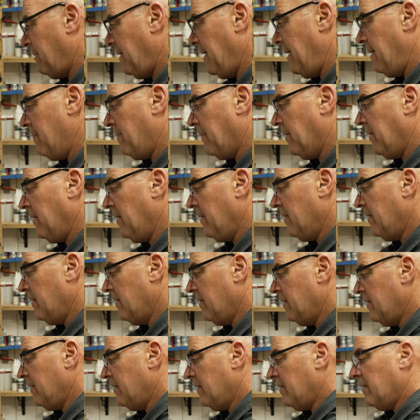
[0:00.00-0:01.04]
paper,
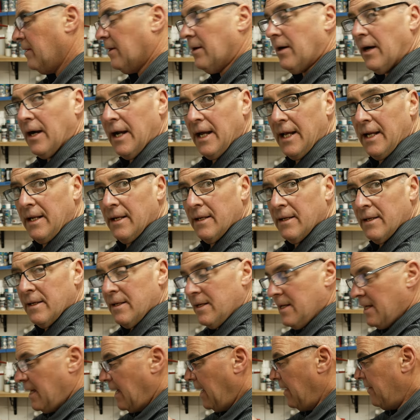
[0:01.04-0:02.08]
right?
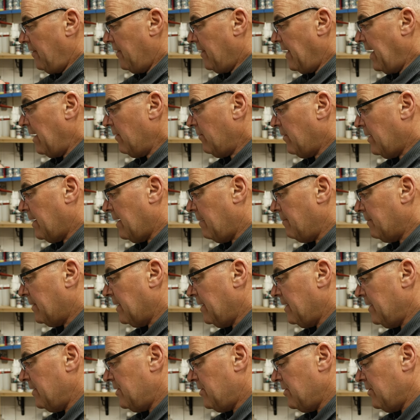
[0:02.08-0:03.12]
And then what I'm
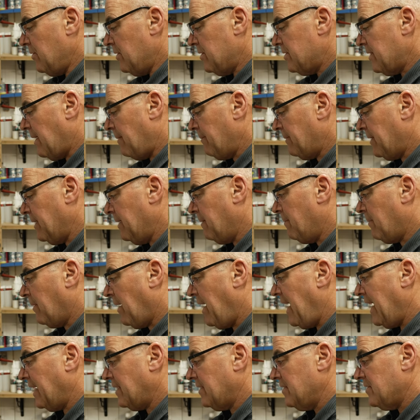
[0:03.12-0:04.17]
gonna do is I'm gonna
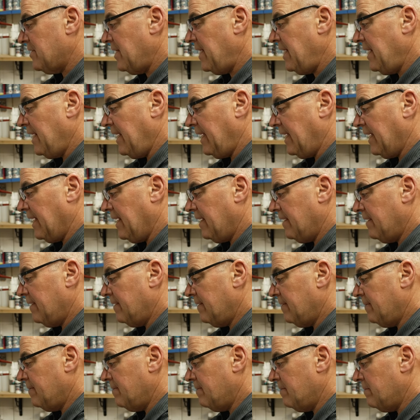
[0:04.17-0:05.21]
practice hitting it.
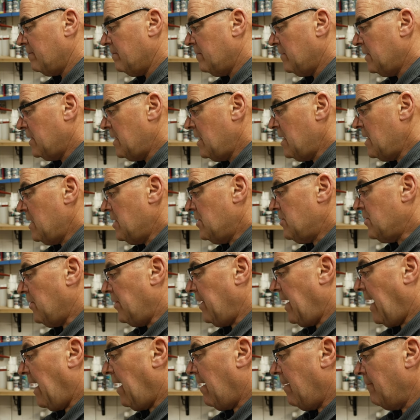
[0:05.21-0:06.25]
So
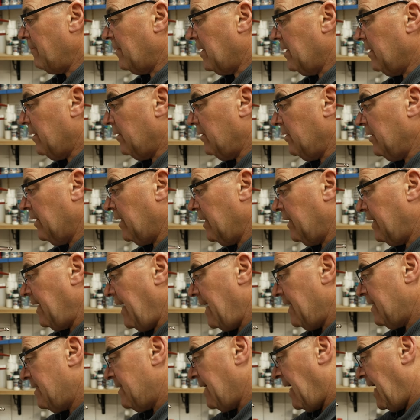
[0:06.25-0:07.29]
now I'm gonna look at
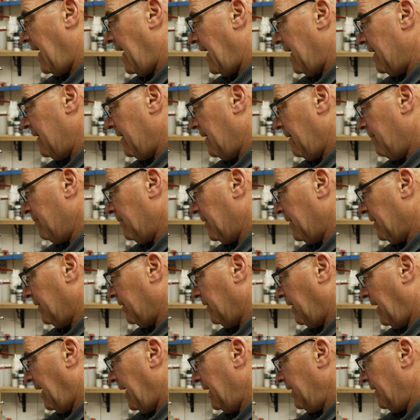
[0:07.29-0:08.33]
that dot, I'm gonna
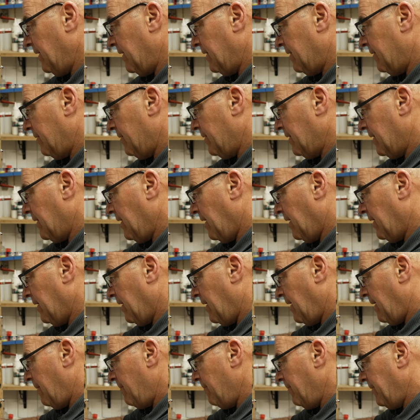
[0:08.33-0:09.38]
line the gun
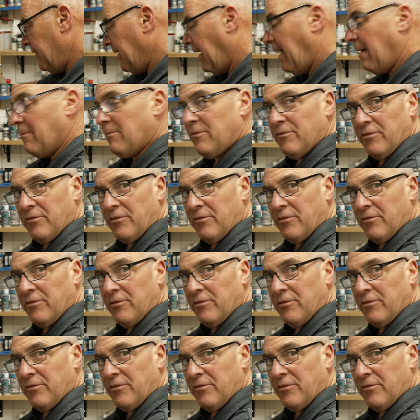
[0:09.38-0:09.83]
up. Now I'm